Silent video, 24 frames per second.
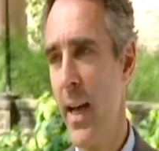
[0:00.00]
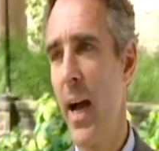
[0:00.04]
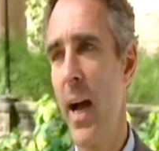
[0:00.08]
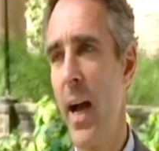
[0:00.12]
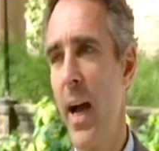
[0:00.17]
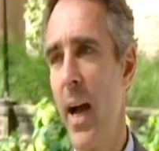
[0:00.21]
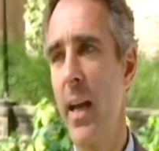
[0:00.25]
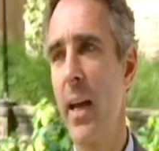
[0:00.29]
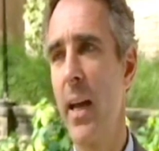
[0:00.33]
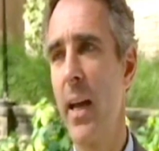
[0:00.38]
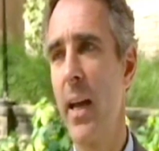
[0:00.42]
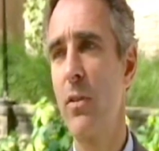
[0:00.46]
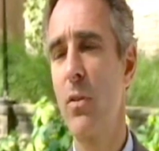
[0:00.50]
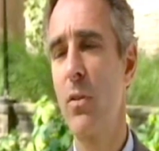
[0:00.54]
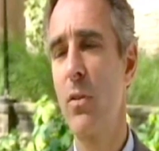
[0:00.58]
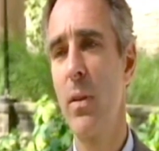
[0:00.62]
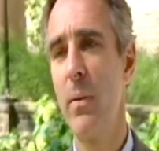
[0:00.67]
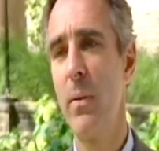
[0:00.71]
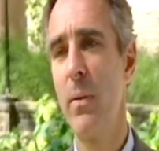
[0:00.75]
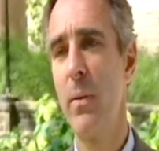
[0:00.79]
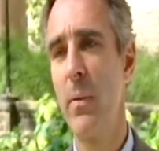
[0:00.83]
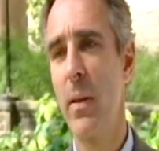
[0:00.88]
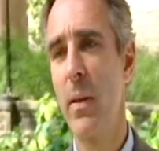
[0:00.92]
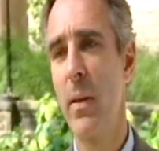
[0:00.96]
I
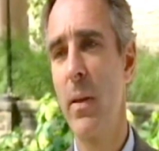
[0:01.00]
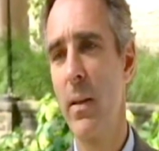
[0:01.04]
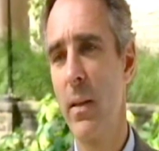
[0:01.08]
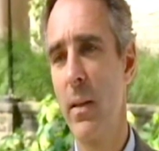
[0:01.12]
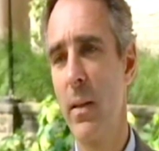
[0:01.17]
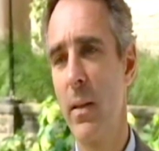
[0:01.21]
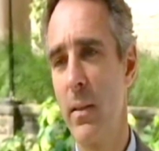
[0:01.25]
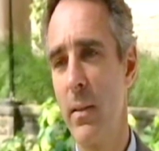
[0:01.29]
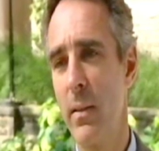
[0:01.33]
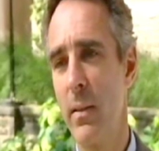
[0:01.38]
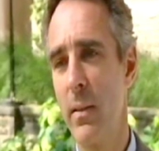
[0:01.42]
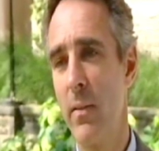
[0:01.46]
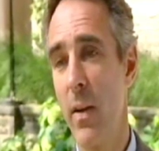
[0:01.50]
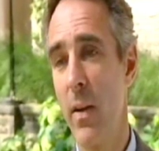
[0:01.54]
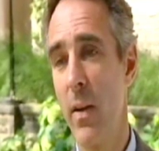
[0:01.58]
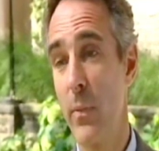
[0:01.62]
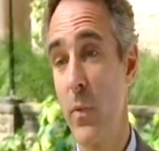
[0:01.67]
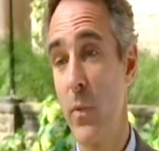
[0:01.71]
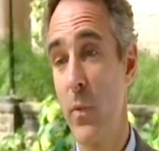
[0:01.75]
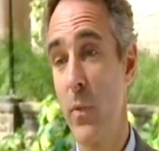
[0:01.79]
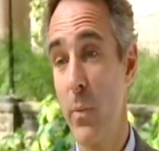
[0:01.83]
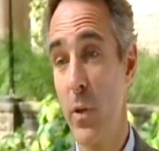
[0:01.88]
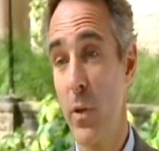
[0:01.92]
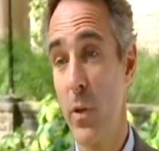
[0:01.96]
actually developed a